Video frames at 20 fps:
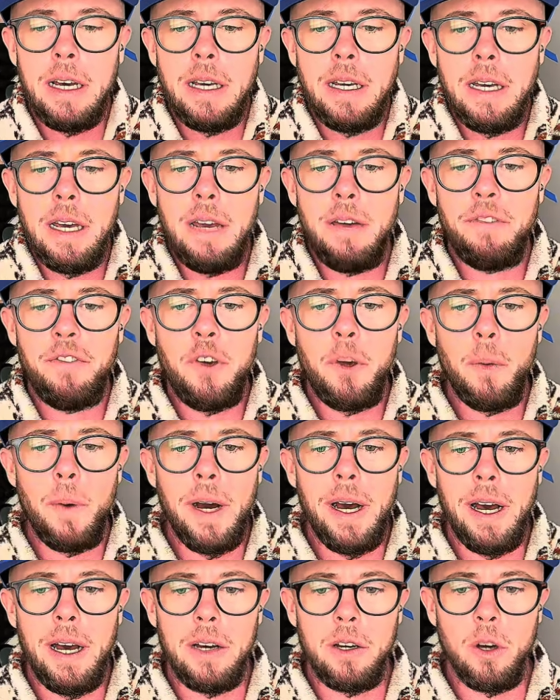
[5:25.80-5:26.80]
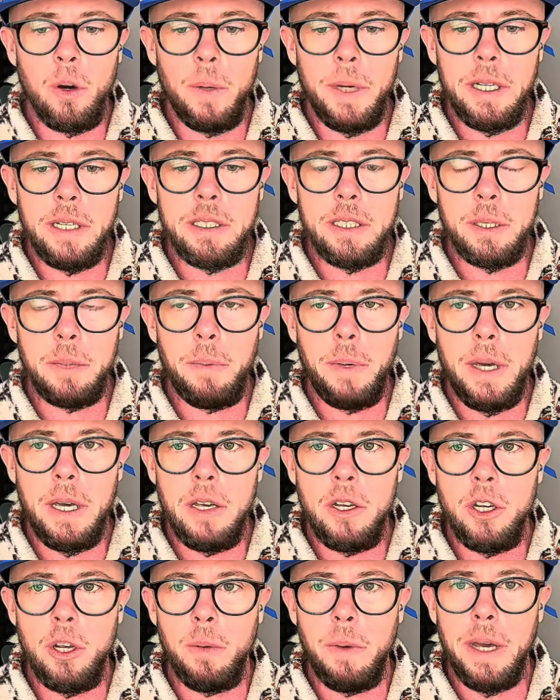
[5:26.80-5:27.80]
if you are going to be
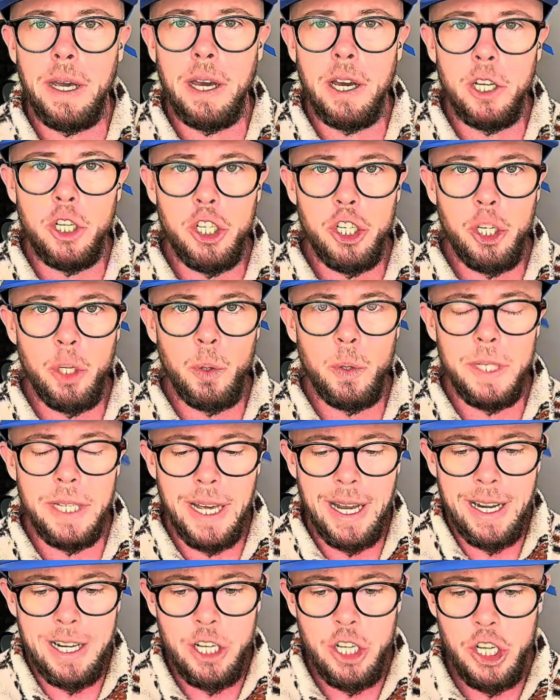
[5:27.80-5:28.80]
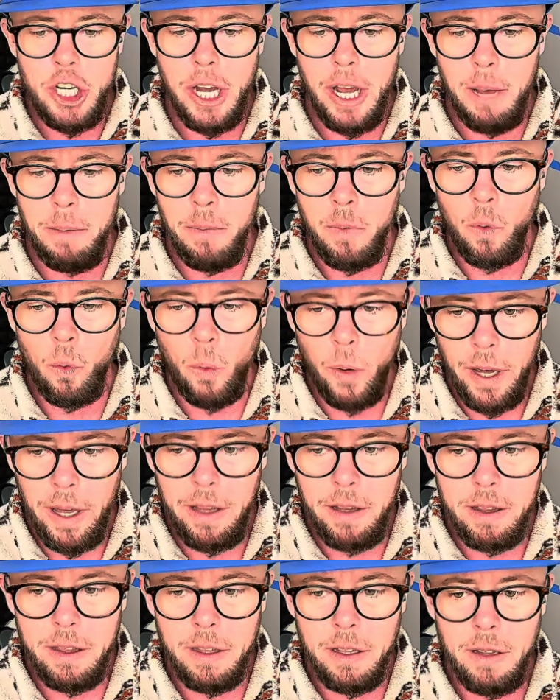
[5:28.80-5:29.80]
doing a shoot in a gym
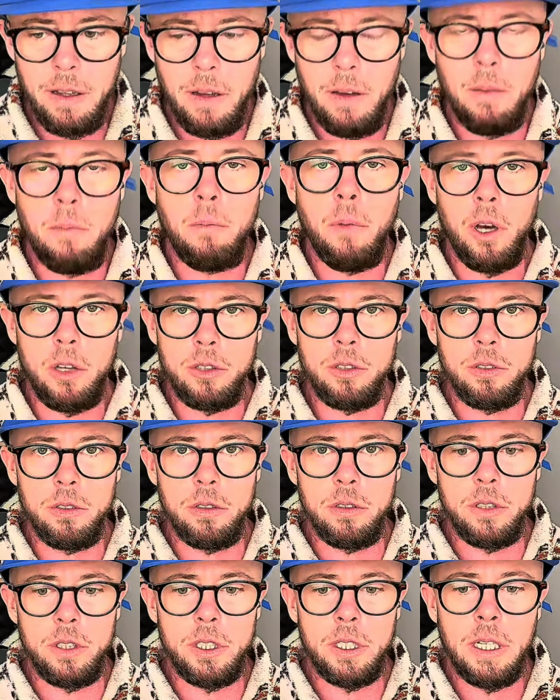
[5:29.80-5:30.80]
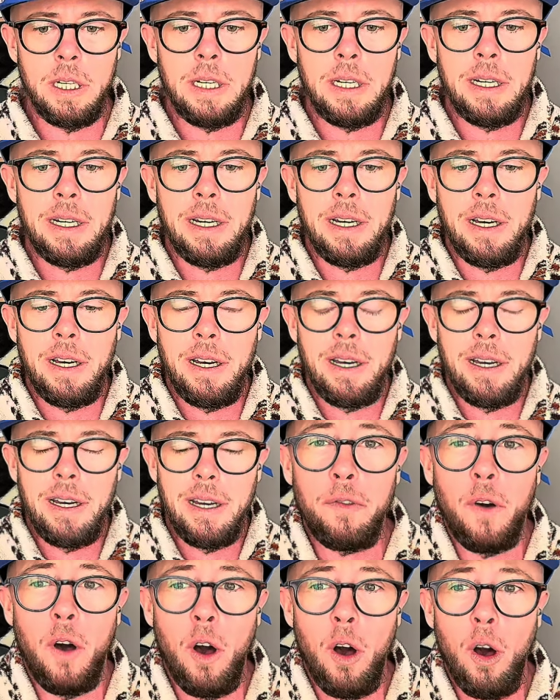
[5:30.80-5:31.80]
with models,
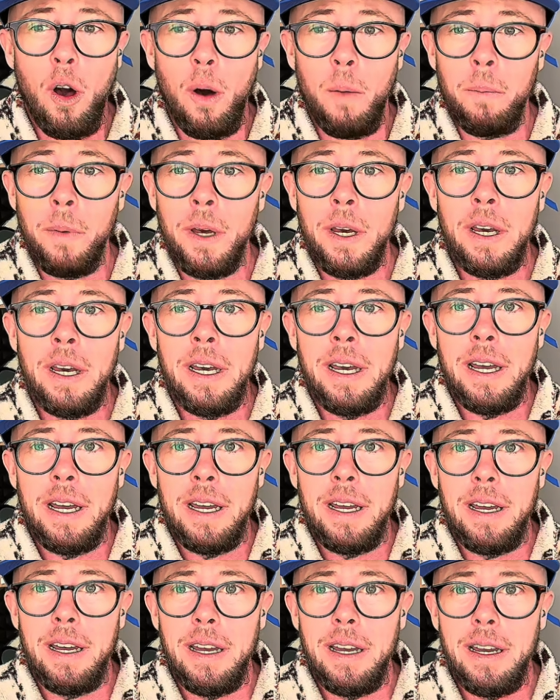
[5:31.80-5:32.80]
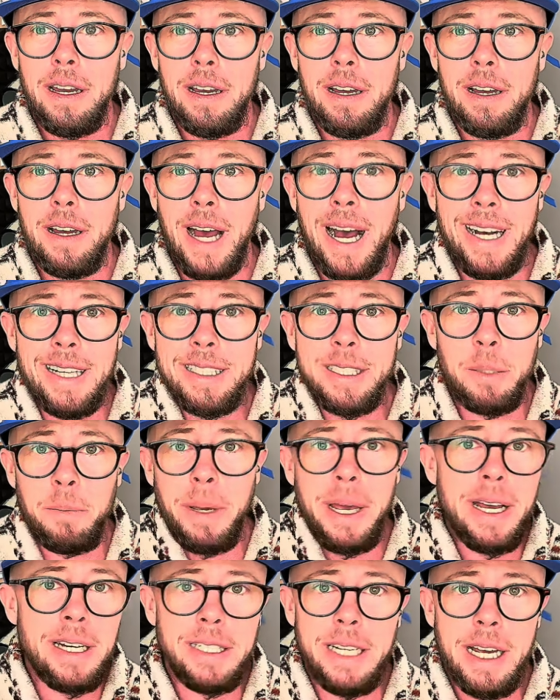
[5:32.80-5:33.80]
form has to
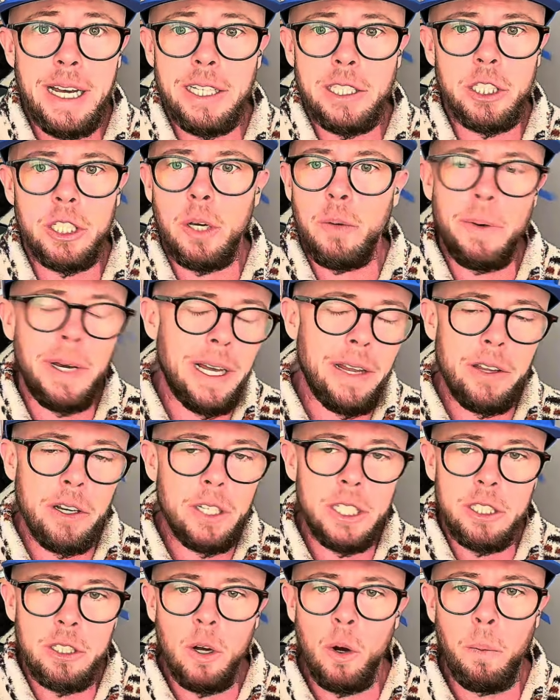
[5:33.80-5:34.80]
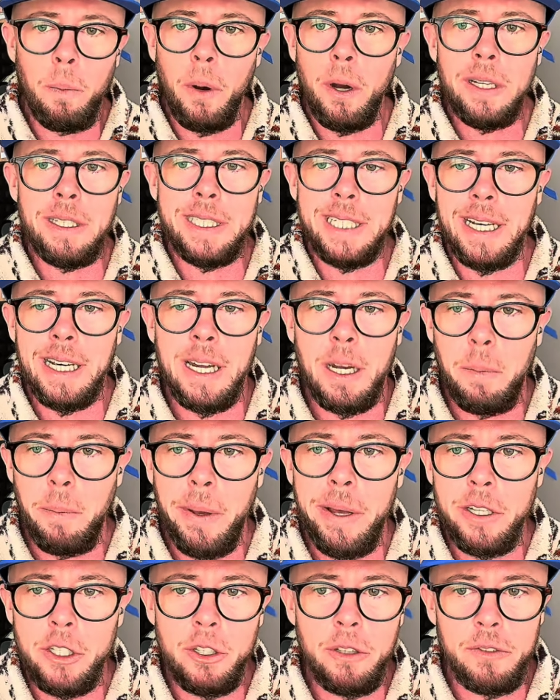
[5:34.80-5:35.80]
be adhered to. There is no point taking a
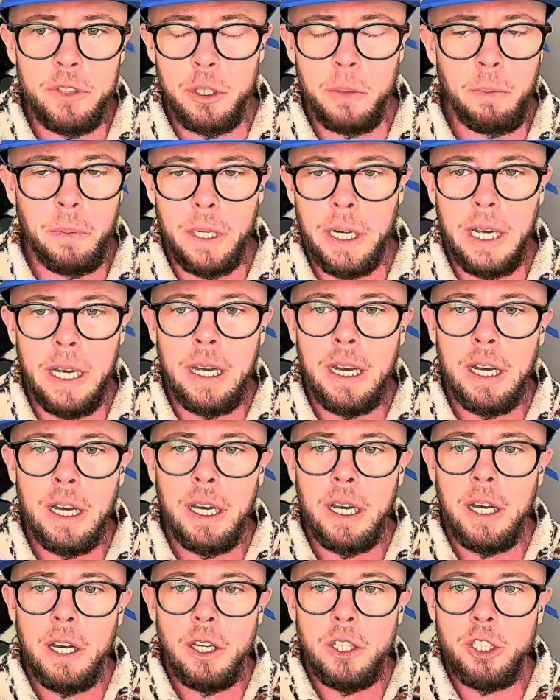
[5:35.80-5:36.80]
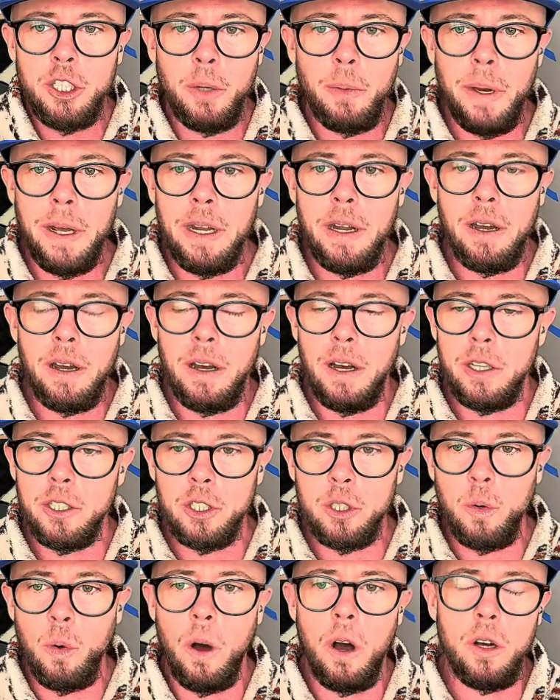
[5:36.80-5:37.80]
picture of somebody doing a
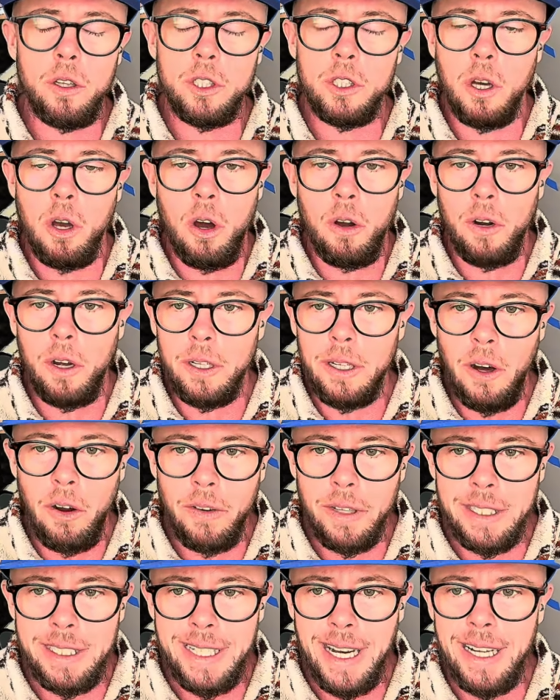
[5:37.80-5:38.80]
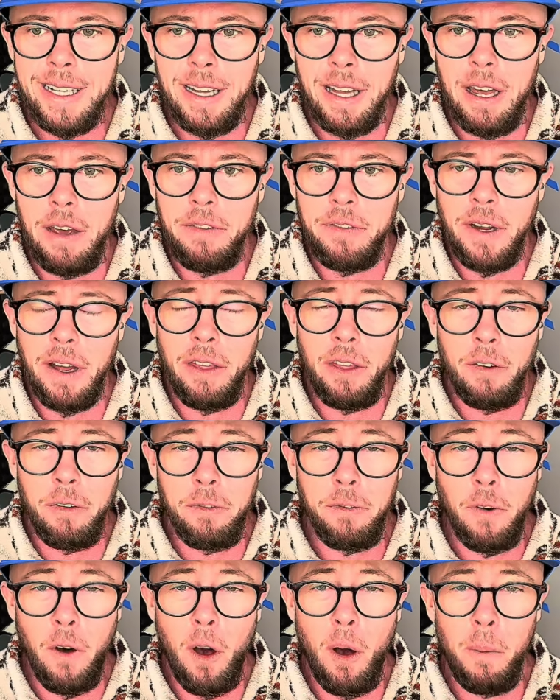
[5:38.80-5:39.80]
squat or a deadlift and the
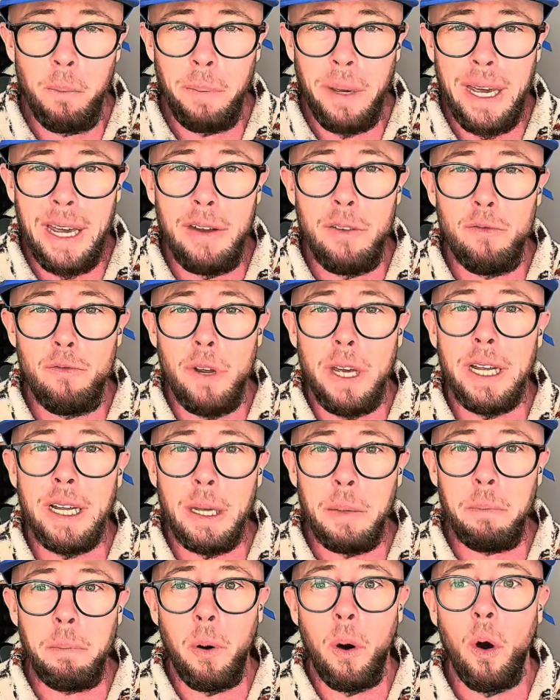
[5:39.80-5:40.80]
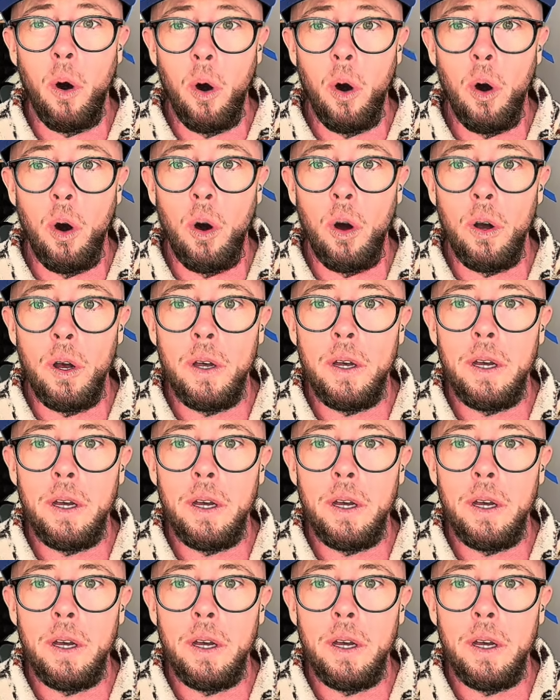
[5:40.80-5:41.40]
form being really poor.